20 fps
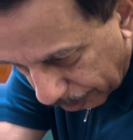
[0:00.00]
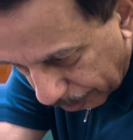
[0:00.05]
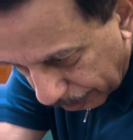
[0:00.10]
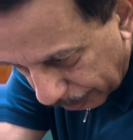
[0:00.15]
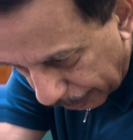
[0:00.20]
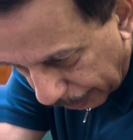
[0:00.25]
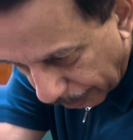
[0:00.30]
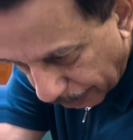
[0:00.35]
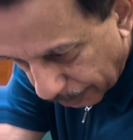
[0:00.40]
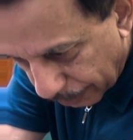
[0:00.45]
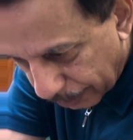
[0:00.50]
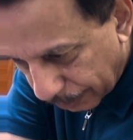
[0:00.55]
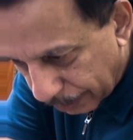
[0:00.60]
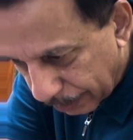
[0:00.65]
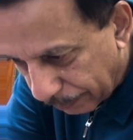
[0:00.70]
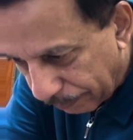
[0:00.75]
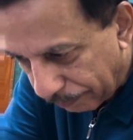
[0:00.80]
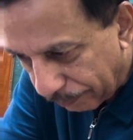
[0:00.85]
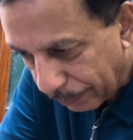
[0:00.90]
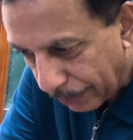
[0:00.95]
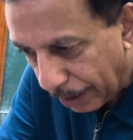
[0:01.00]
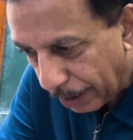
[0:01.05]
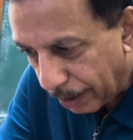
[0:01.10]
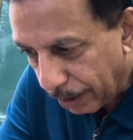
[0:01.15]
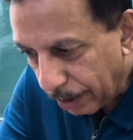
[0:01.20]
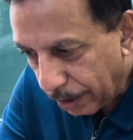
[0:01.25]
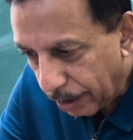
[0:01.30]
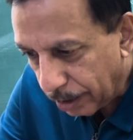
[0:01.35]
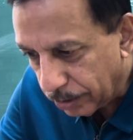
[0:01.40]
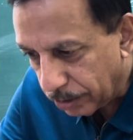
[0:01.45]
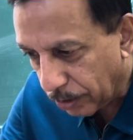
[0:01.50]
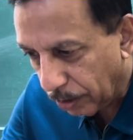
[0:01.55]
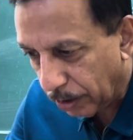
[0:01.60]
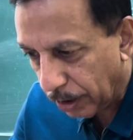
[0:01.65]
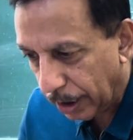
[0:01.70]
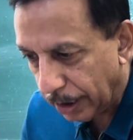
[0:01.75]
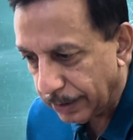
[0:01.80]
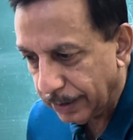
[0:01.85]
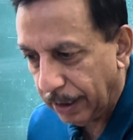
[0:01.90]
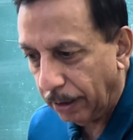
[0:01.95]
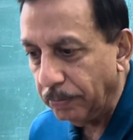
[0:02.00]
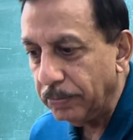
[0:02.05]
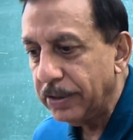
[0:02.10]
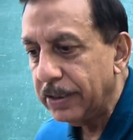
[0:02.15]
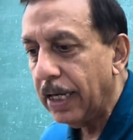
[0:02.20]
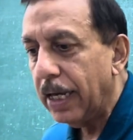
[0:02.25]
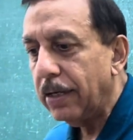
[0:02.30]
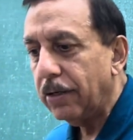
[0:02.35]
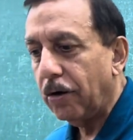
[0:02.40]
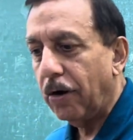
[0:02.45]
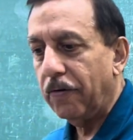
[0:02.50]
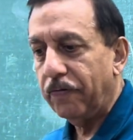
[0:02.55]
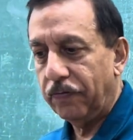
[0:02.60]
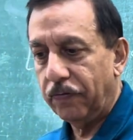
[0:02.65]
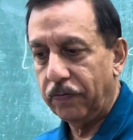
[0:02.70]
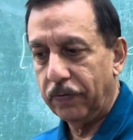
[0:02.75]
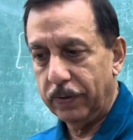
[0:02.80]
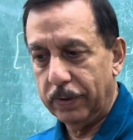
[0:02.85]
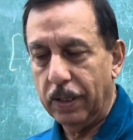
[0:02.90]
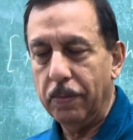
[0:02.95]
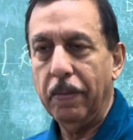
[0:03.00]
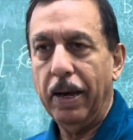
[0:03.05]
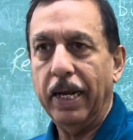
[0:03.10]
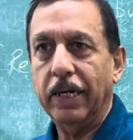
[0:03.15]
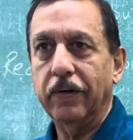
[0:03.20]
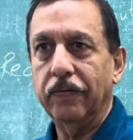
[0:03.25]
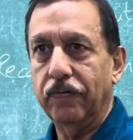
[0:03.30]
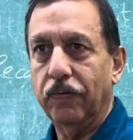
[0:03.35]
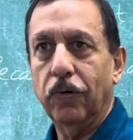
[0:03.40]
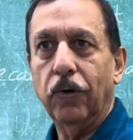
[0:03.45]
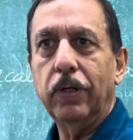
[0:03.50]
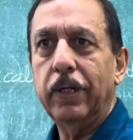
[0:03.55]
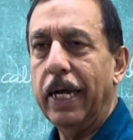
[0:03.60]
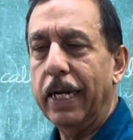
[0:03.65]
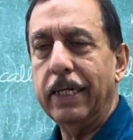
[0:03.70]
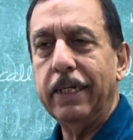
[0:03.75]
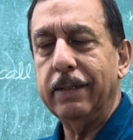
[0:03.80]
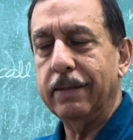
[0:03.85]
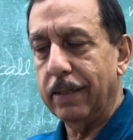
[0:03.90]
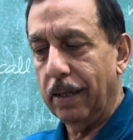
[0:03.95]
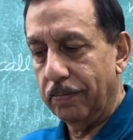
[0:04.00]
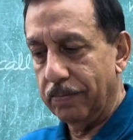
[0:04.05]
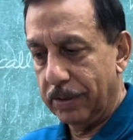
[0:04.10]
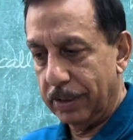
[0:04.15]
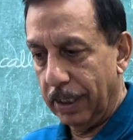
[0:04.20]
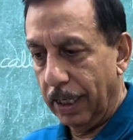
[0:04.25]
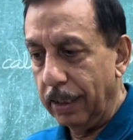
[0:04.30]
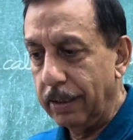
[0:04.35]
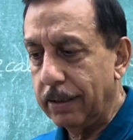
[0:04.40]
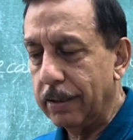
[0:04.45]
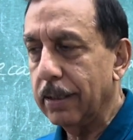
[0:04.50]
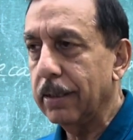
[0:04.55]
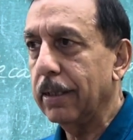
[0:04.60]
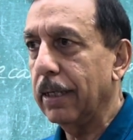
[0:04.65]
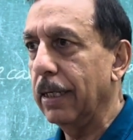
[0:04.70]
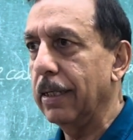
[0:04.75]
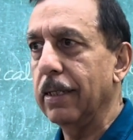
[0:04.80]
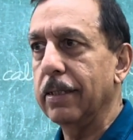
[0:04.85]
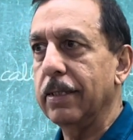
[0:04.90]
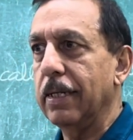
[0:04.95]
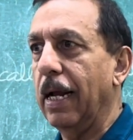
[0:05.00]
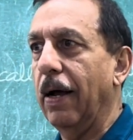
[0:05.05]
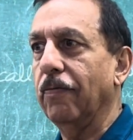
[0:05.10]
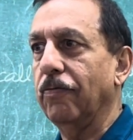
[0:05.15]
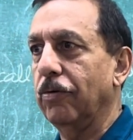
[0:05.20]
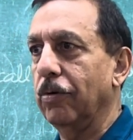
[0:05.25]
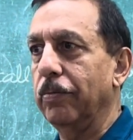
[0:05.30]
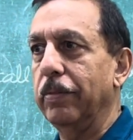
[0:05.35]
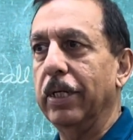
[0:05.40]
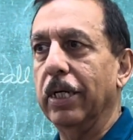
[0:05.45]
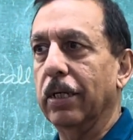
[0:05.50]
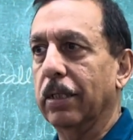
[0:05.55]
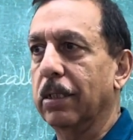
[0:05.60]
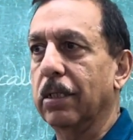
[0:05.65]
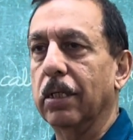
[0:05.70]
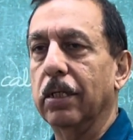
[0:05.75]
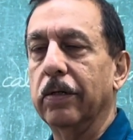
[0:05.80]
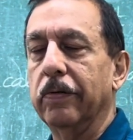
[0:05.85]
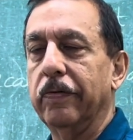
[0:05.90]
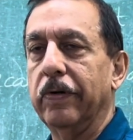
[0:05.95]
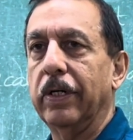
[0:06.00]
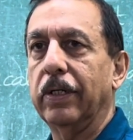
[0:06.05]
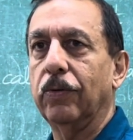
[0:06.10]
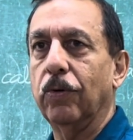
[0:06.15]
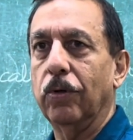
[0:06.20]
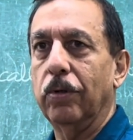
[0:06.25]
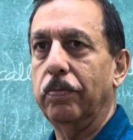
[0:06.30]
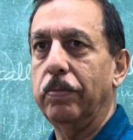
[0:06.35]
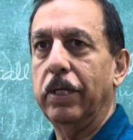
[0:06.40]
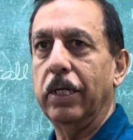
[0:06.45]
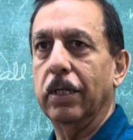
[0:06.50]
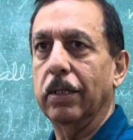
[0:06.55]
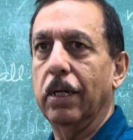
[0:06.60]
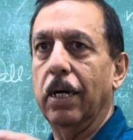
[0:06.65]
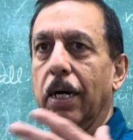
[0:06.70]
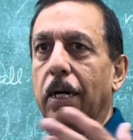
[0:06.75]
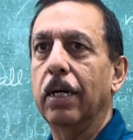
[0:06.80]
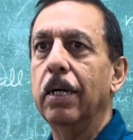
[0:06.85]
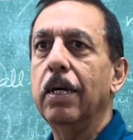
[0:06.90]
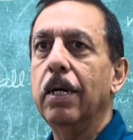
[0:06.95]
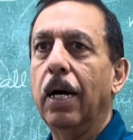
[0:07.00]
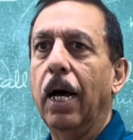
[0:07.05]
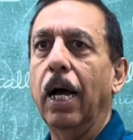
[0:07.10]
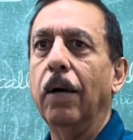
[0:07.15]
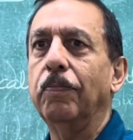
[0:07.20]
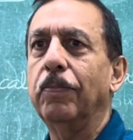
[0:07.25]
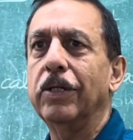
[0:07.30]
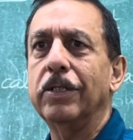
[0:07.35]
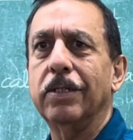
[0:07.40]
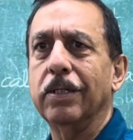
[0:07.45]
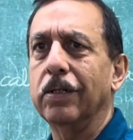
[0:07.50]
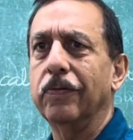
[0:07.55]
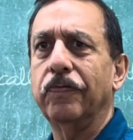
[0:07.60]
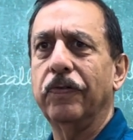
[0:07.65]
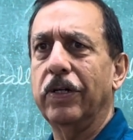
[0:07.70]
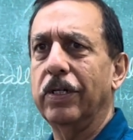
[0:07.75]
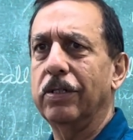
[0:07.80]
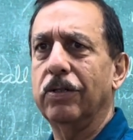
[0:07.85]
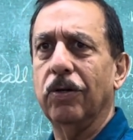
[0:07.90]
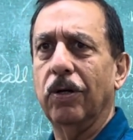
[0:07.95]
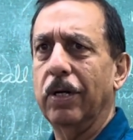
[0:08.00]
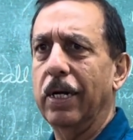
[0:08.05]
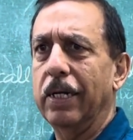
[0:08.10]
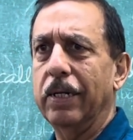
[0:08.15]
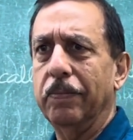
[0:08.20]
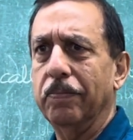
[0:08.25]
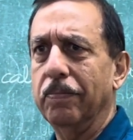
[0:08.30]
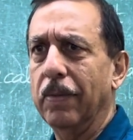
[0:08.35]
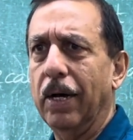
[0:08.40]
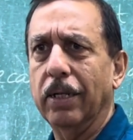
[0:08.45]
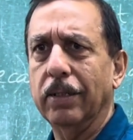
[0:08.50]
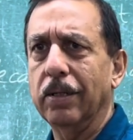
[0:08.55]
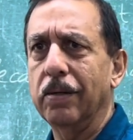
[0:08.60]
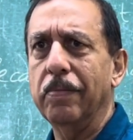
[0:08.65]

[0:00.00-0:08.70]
yes. So a subset of the manifold, any subset, it doesn't have to be a curve, it could be a hypersurface or any other